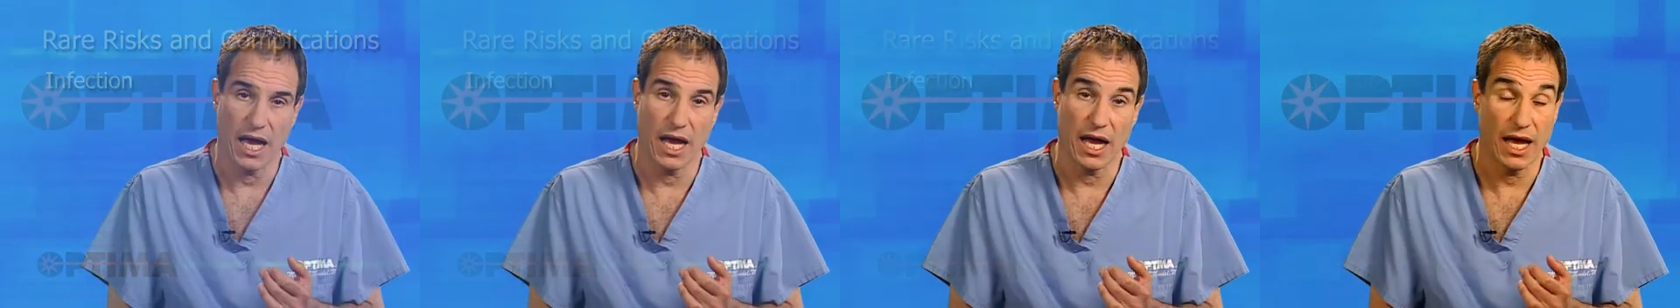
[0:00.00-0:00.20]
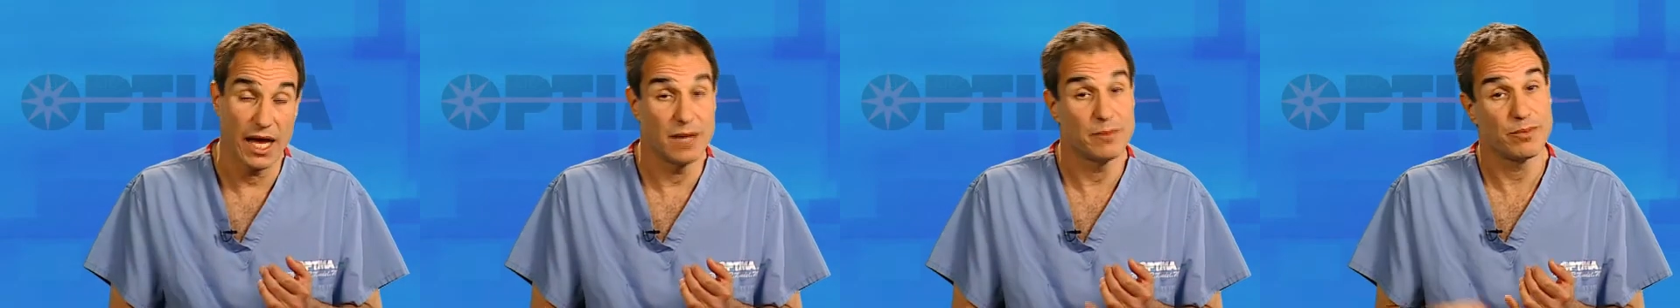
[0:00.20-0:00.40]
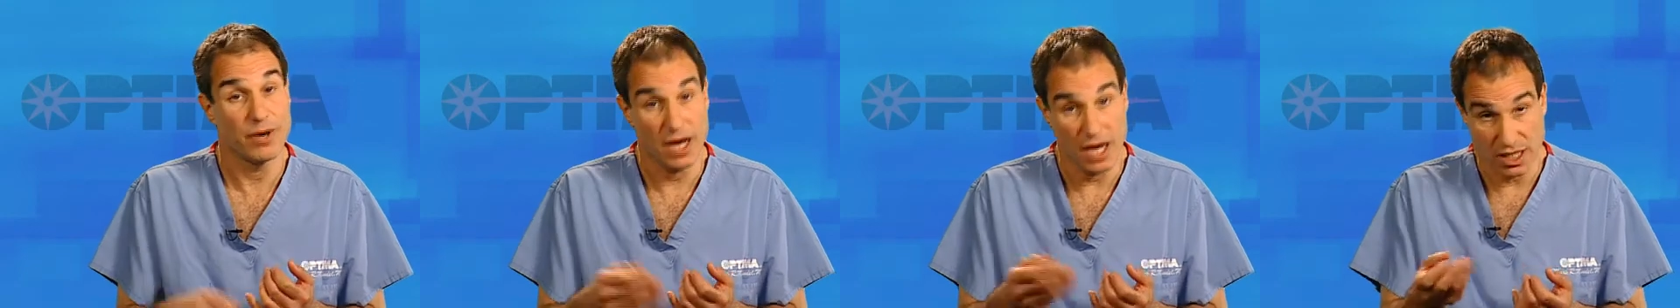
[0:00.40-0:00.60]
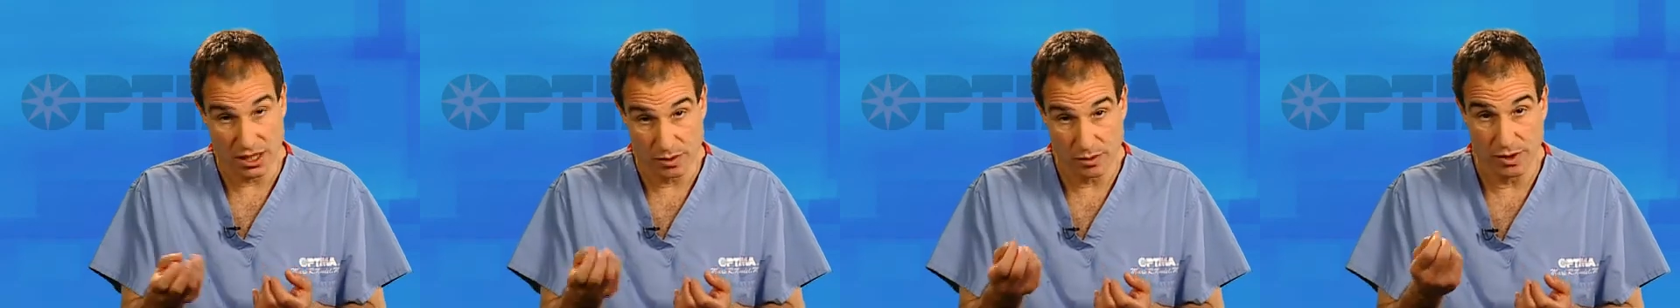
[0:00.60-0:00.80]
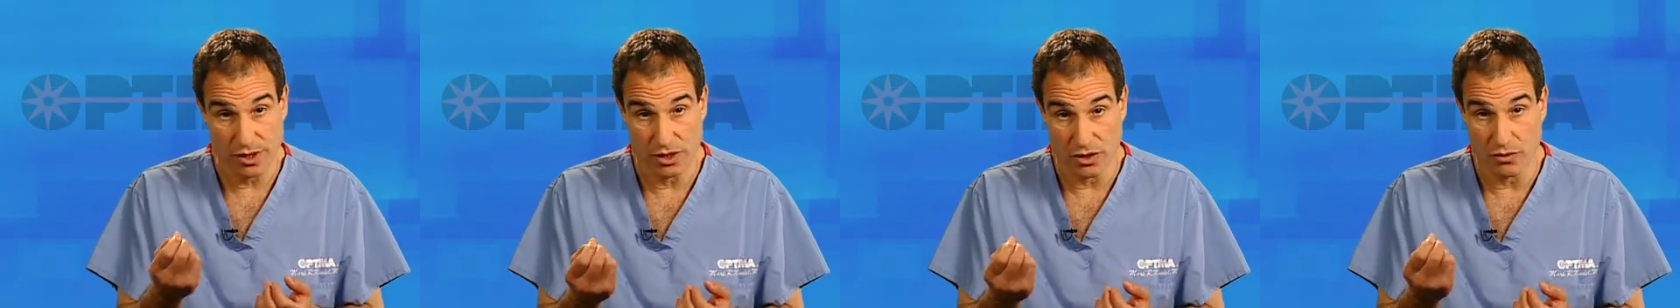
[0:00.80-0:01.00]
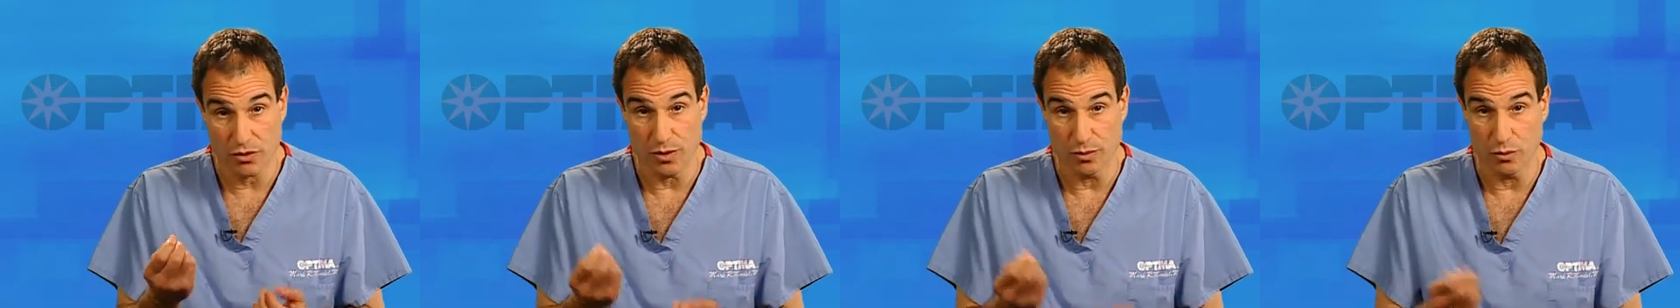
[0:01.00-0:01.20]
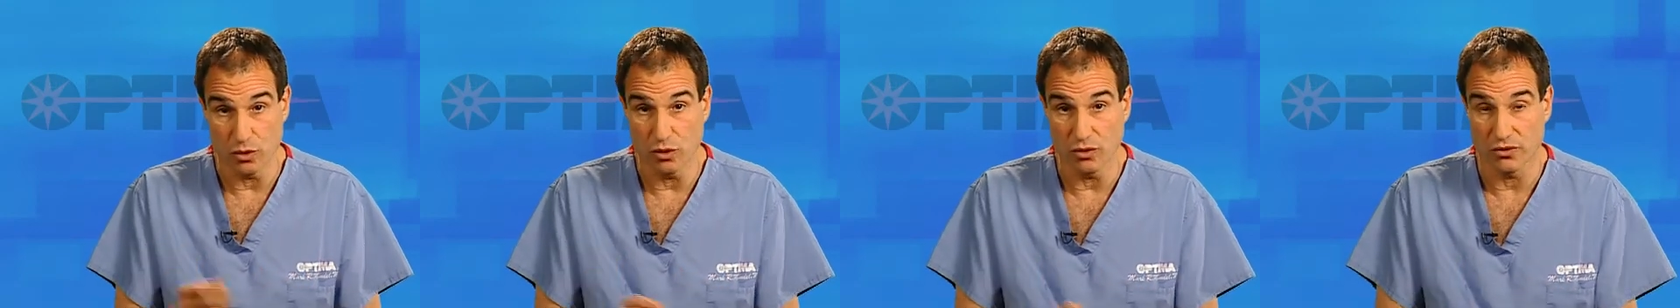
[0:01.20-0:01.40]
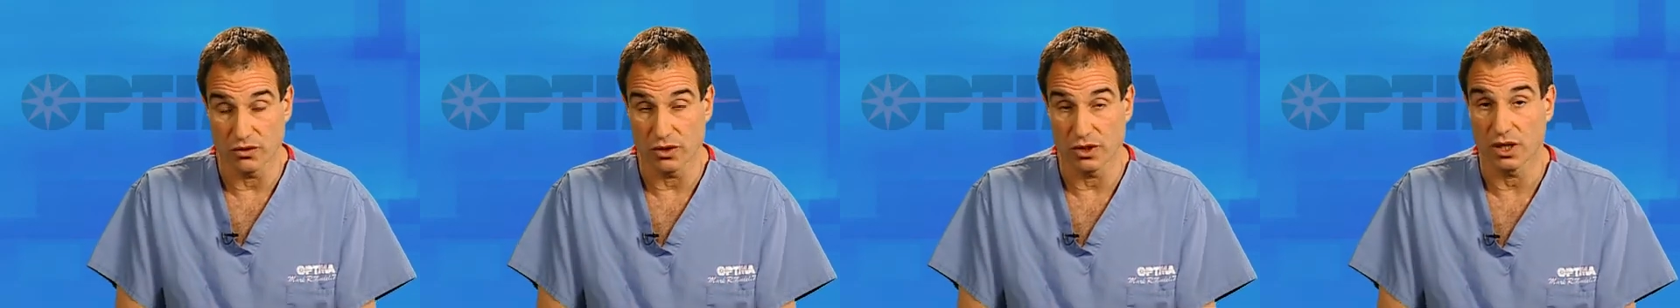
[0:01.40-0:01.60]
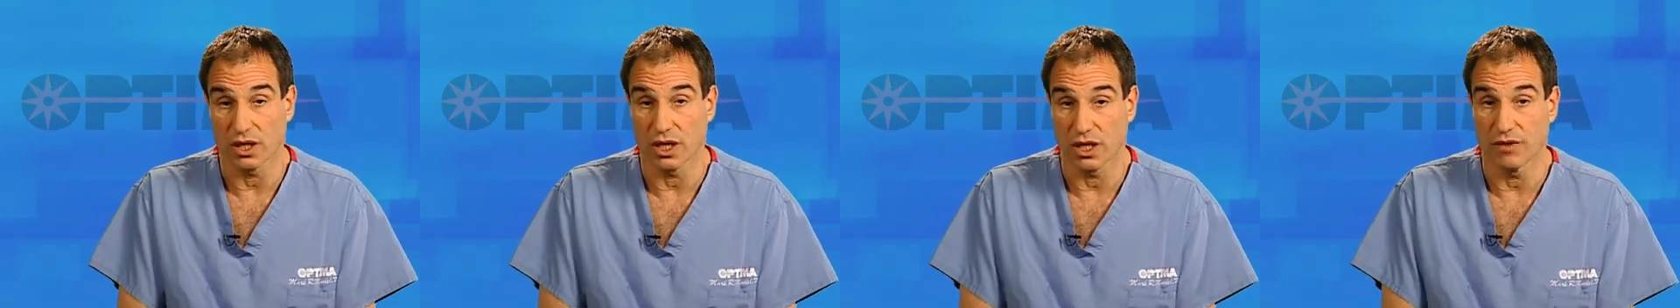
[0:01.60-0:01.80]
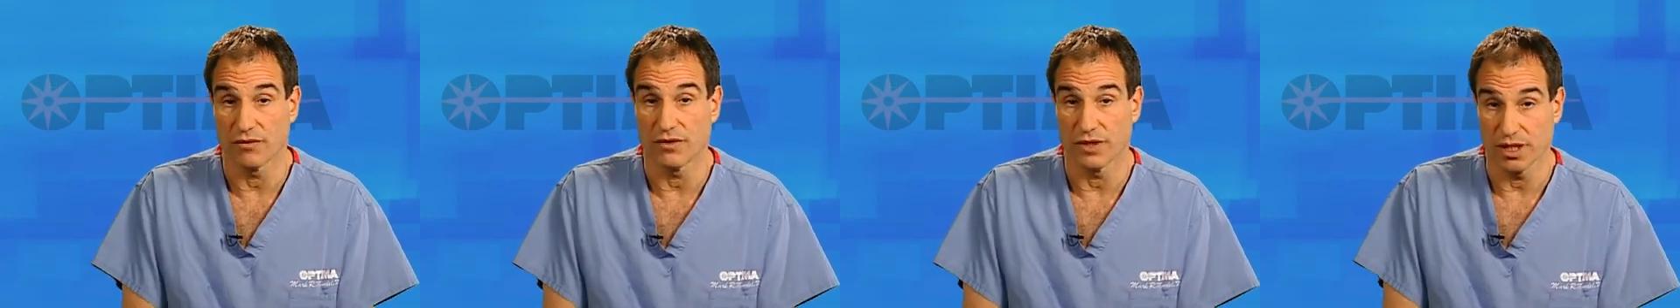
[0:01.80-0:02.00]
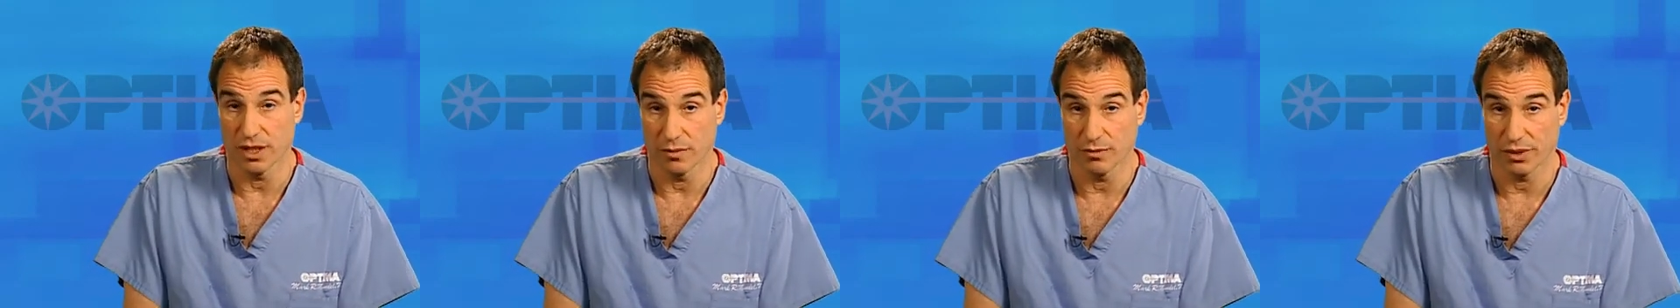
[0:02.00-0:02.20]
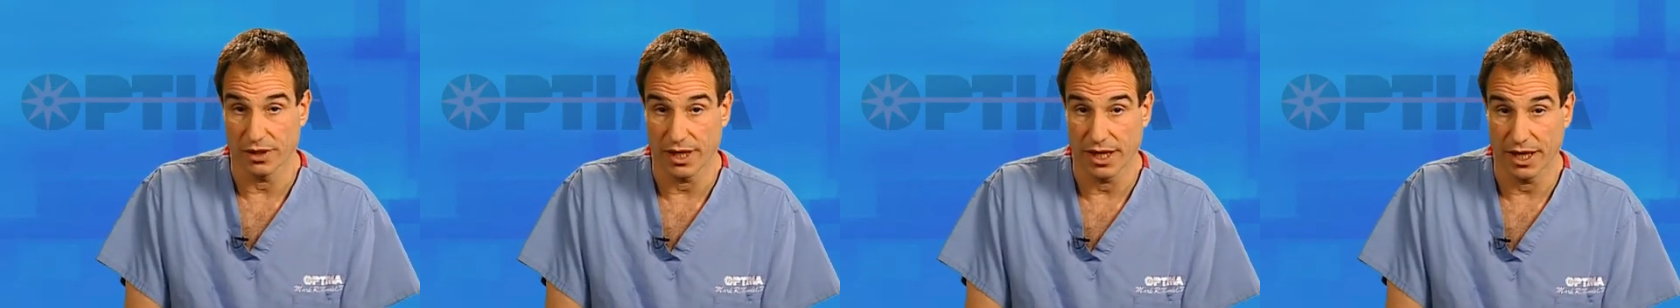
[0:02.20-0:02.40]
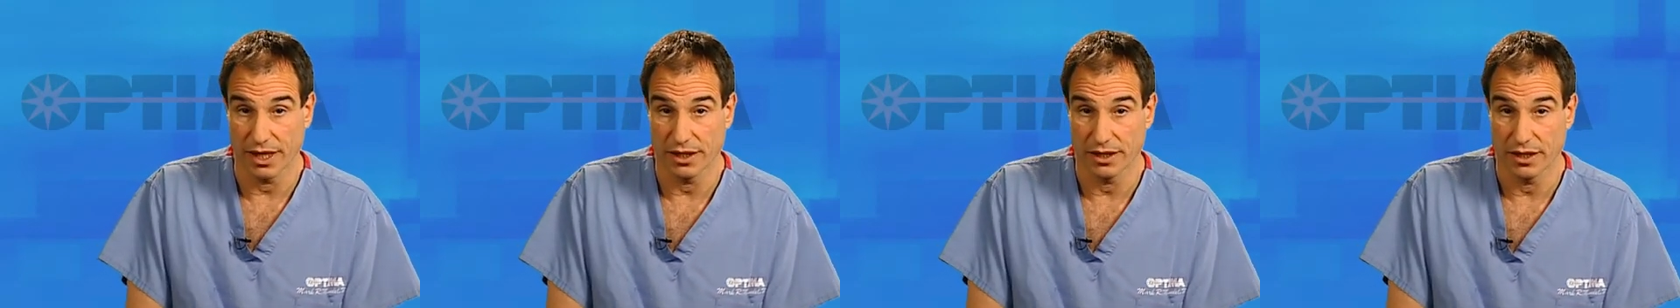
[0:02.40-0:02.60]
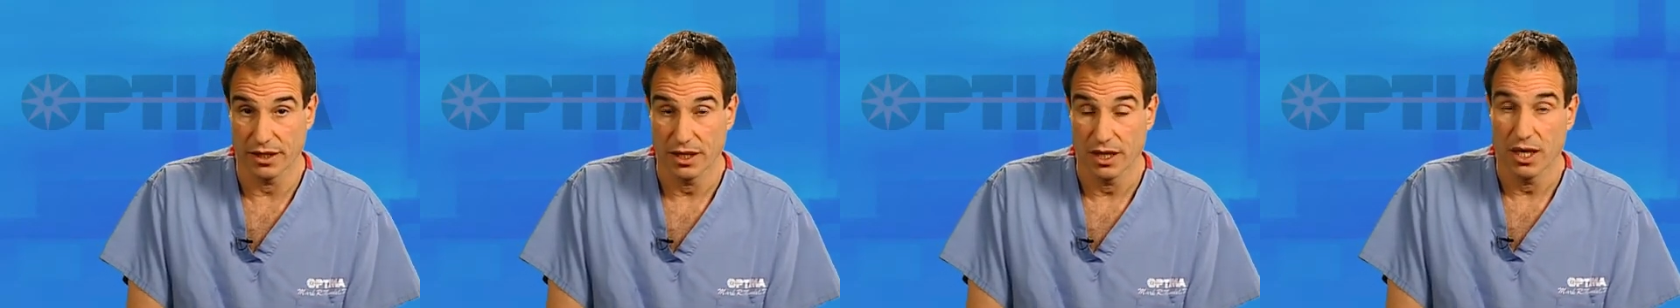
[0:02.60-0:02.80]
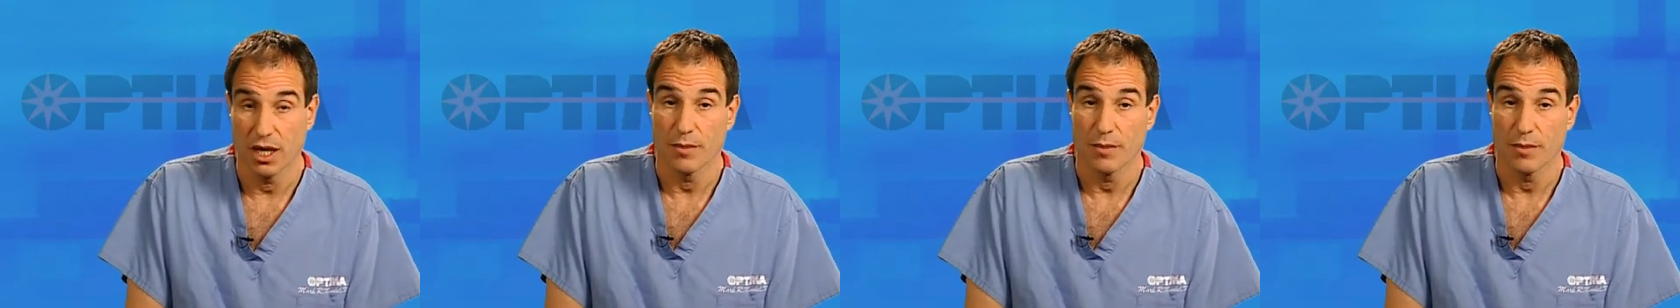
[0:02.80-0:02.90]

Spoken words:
and possibly the removal of the implant.